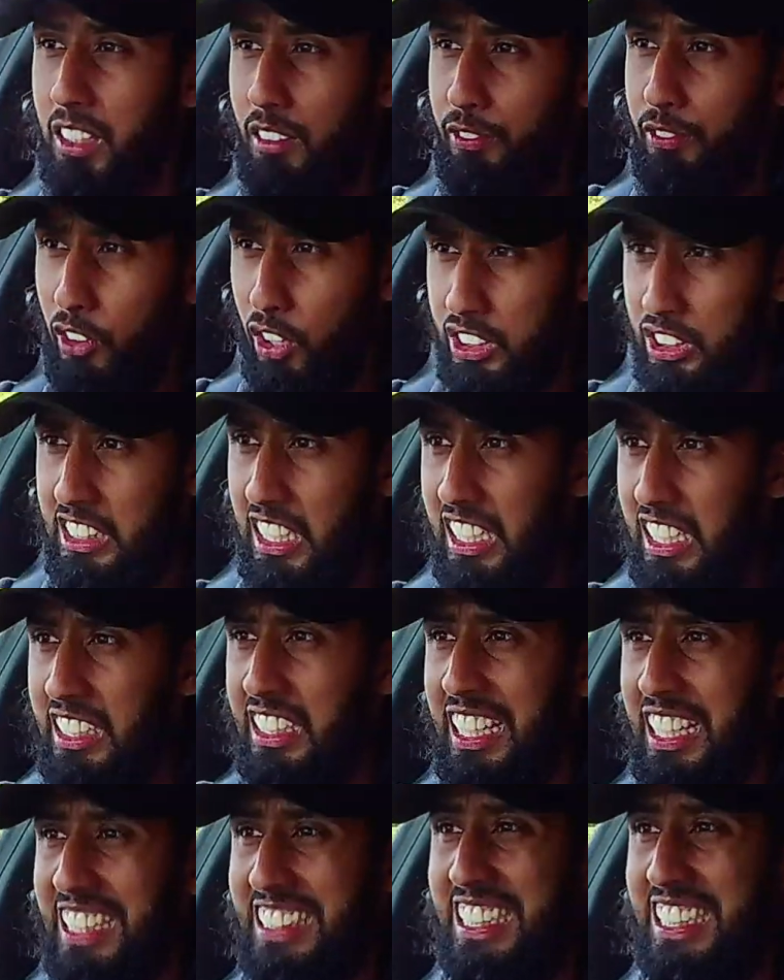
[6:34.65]

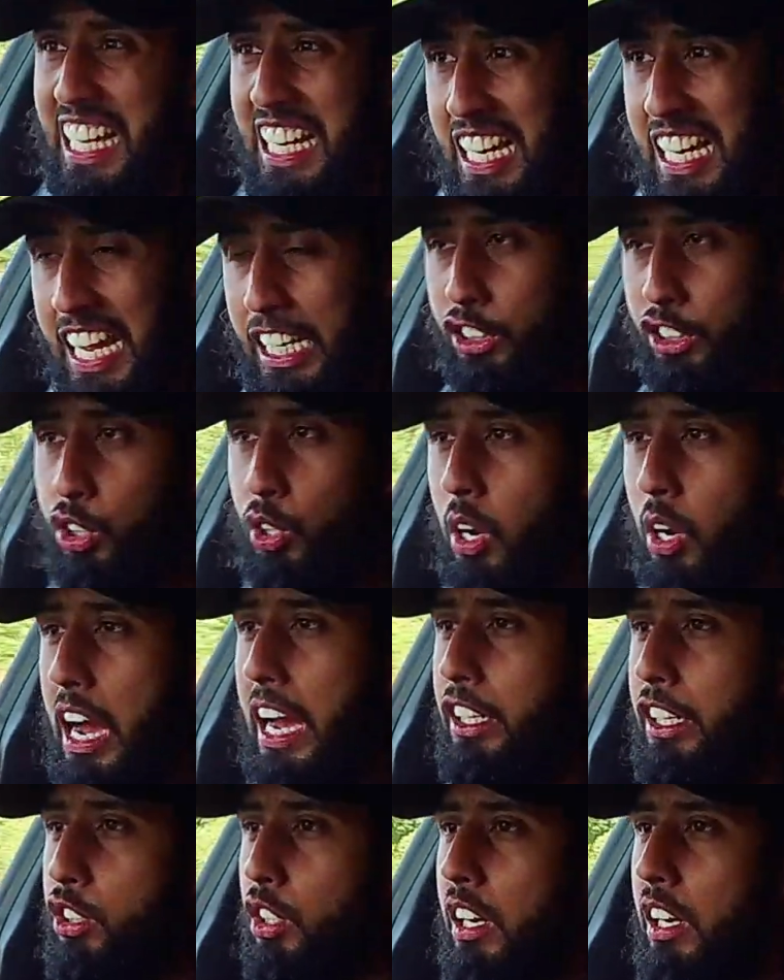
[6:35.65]
4-cylinder it's electro
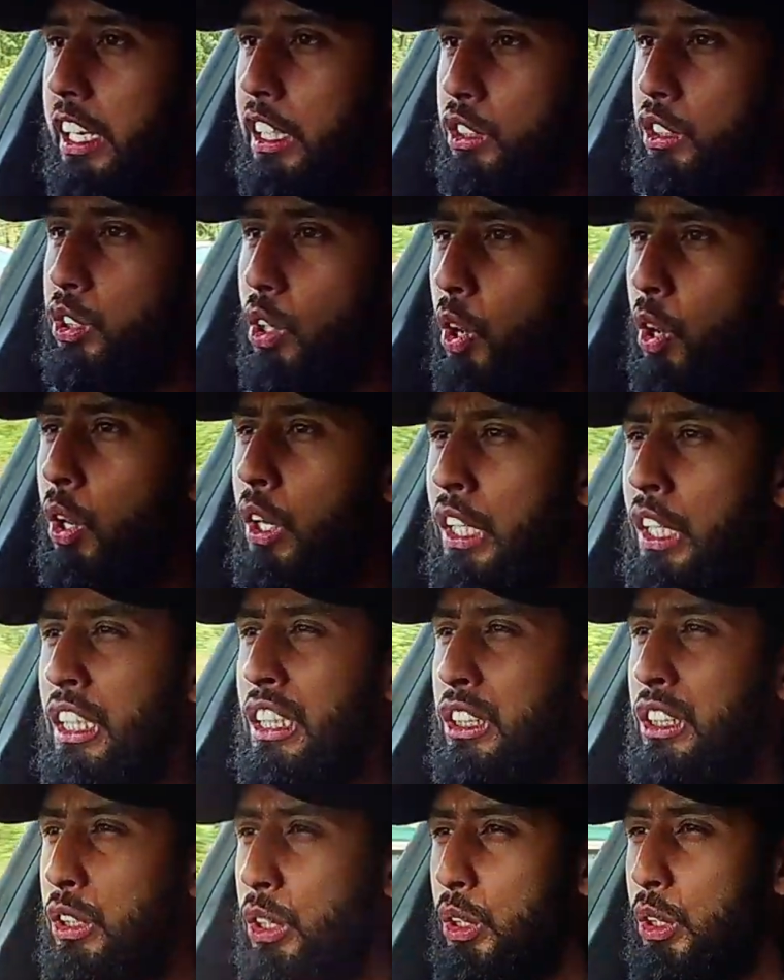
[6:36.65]
hydraulic, so
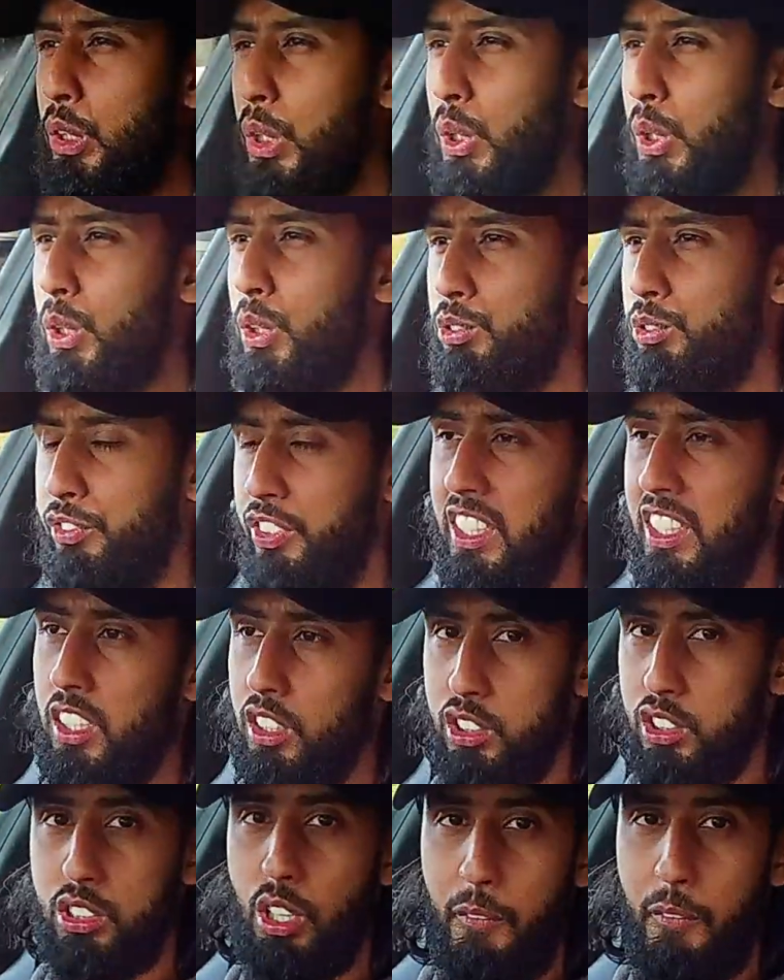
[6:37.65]
you do feel
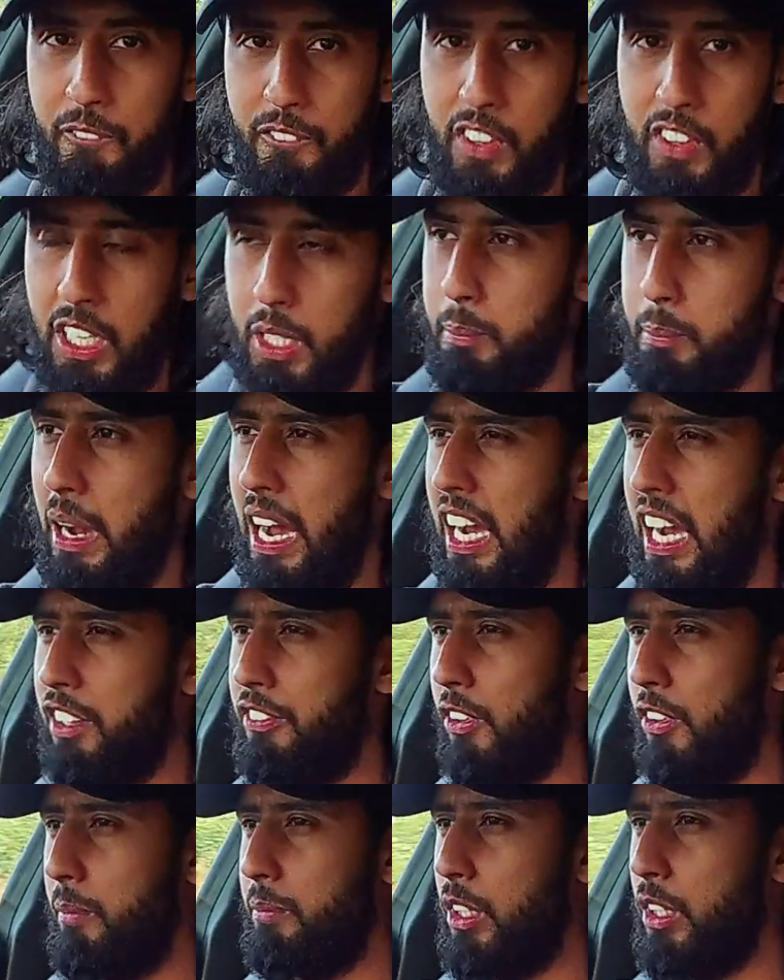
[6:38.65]
some feedback
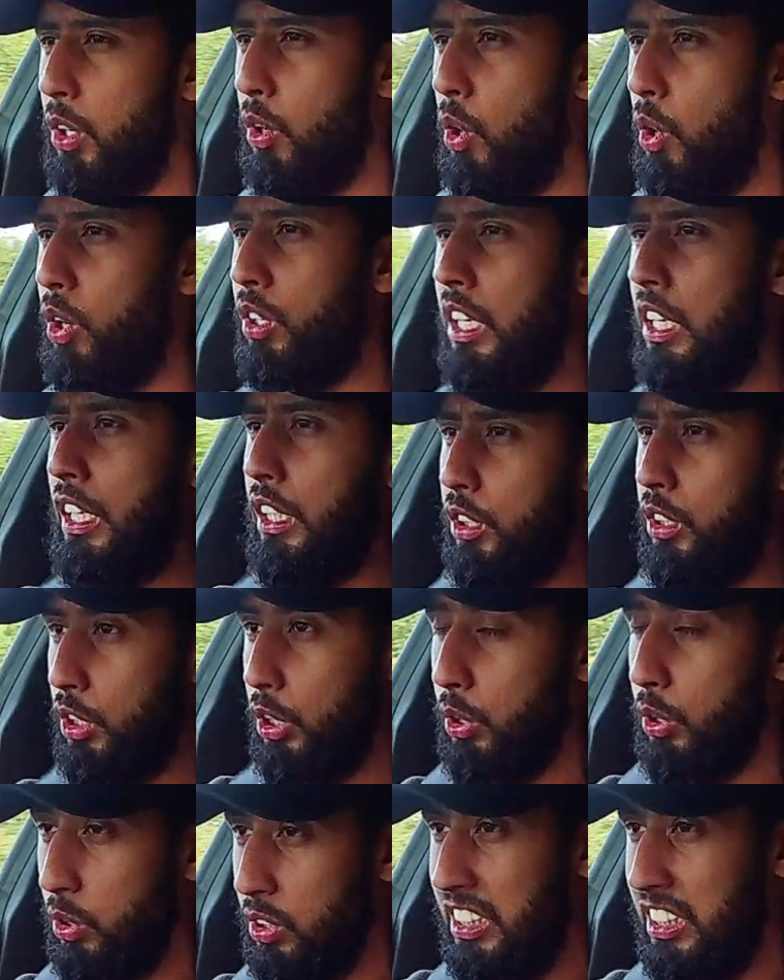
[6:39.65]
from the road
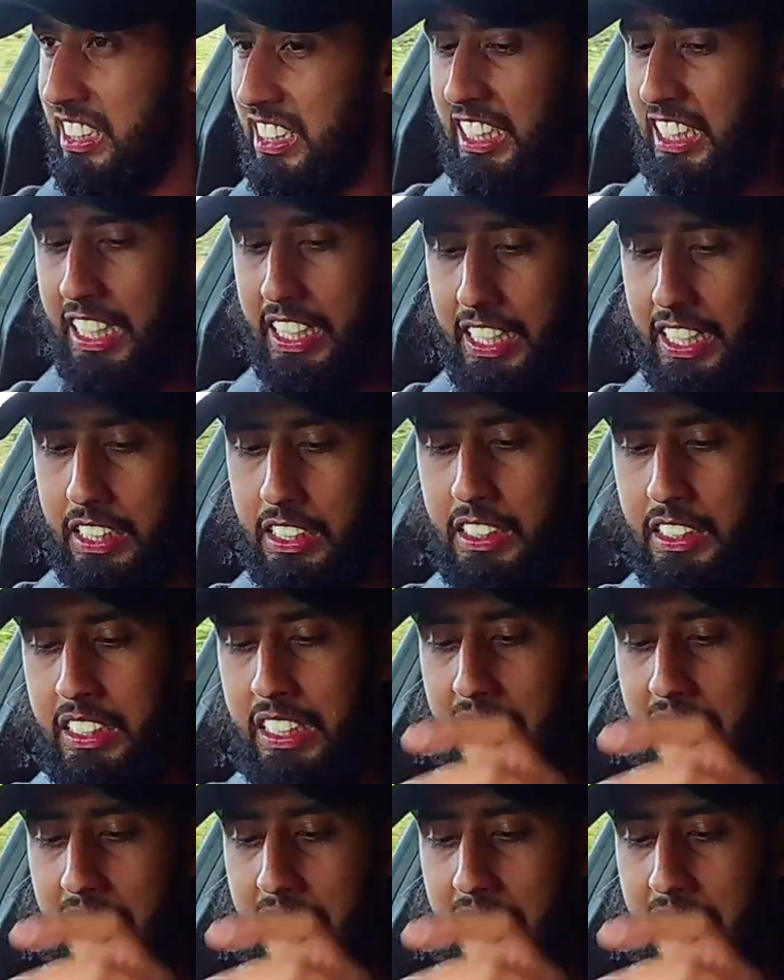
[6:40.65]
through the steering.